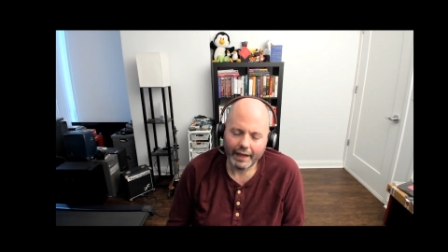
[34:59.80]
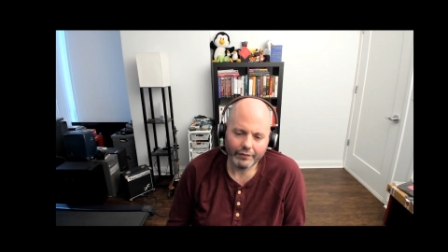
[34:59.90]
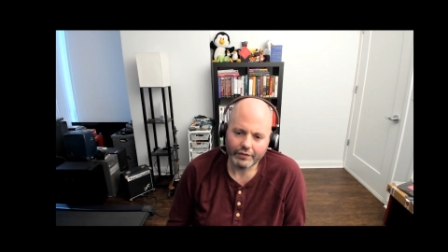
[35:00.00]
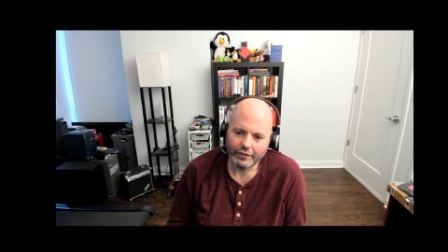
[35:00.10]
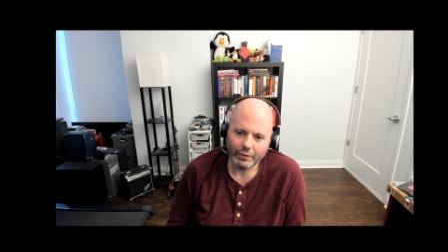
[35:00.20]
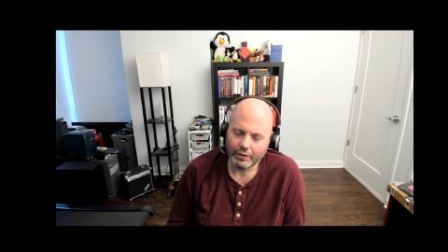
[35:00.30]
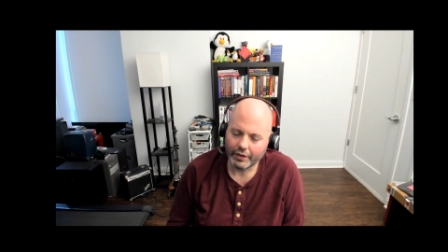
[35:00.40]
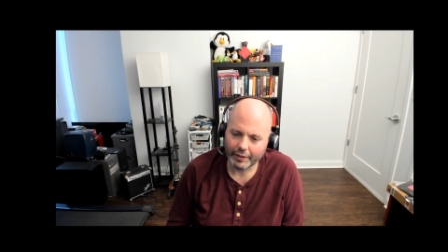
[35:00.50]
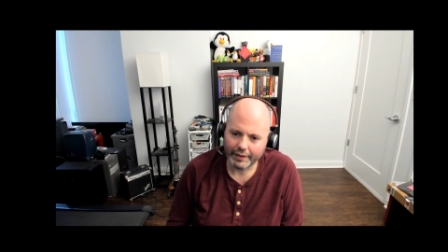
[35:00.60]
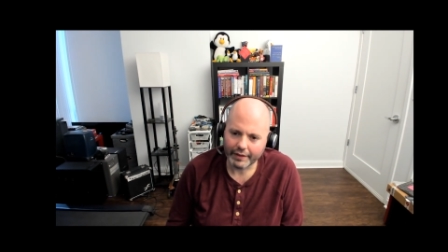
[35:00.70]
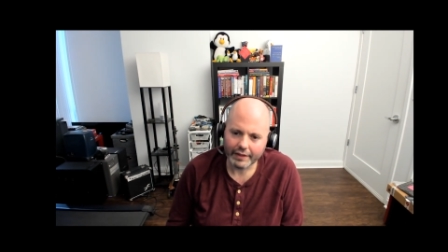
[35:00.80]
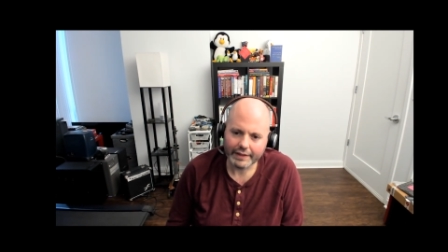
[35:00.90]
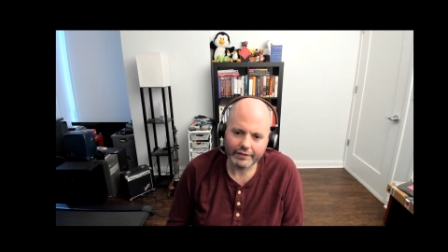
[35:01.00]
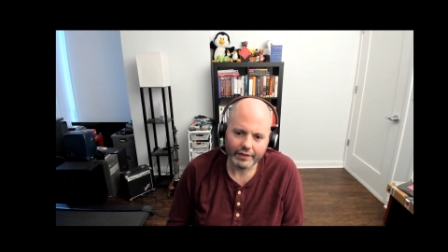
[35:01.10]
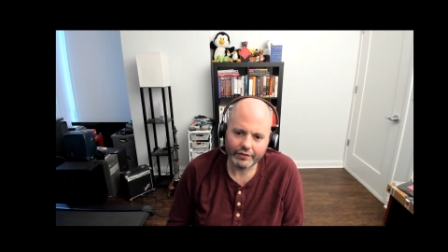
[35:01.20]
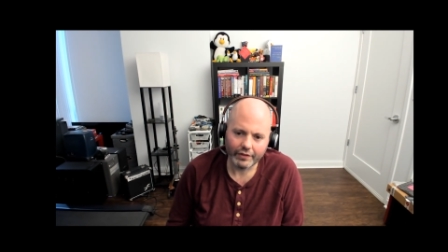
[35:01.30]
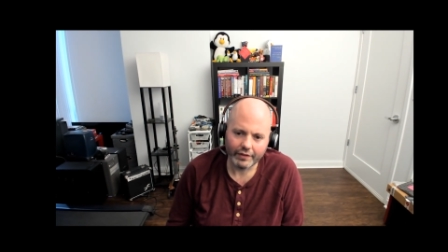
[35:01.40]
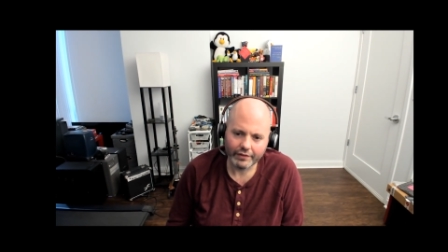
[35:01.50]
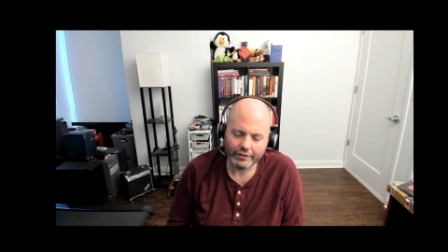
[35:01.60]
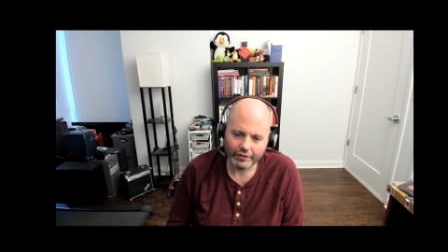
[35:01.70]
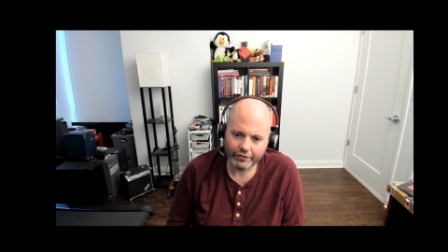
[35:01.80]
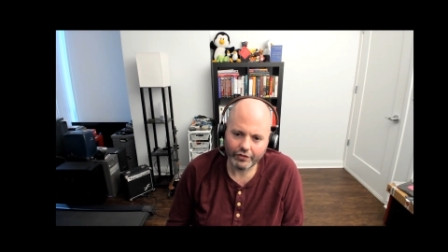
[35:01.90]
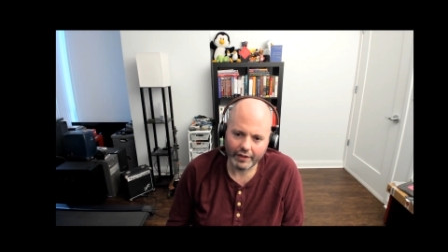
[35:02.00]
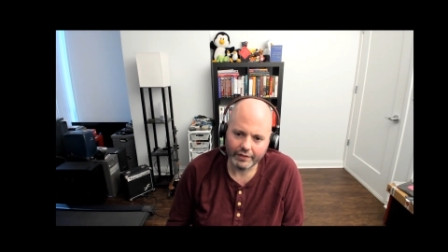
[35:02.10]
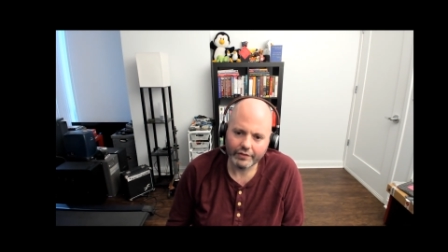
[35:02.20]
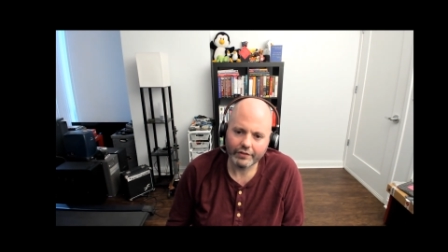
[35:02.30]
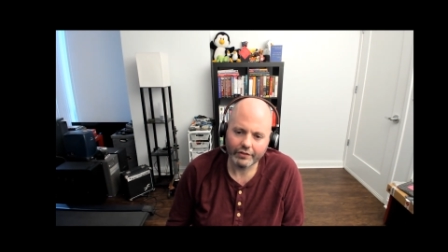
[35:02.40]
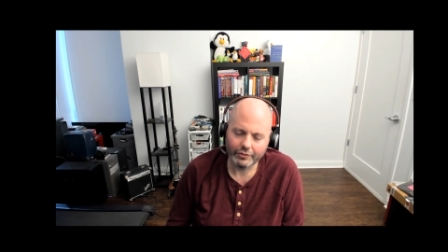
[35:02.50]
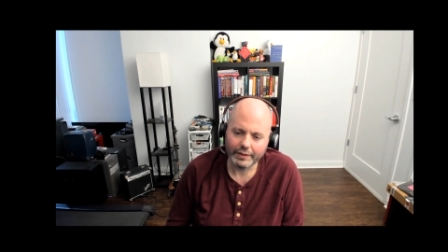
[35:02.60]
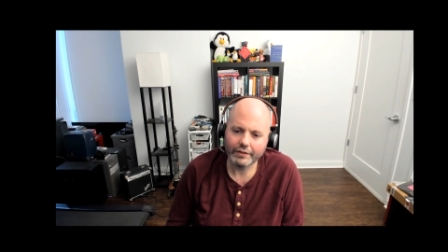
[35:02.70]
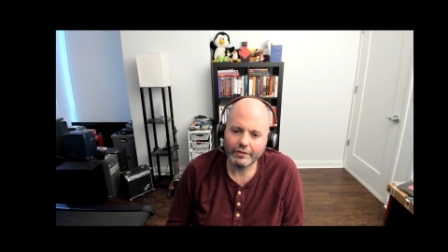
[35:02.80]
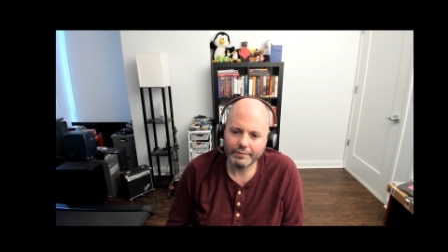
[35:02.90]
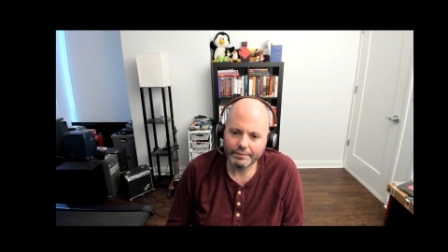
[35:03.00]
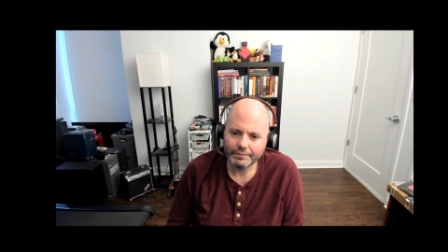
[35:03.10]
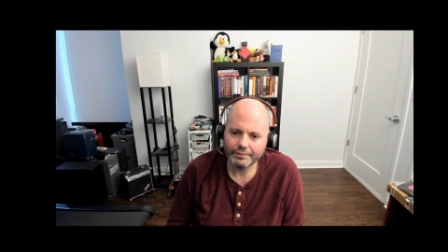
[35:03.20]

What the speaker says: have to know a lot about architecture. It's just changed so much.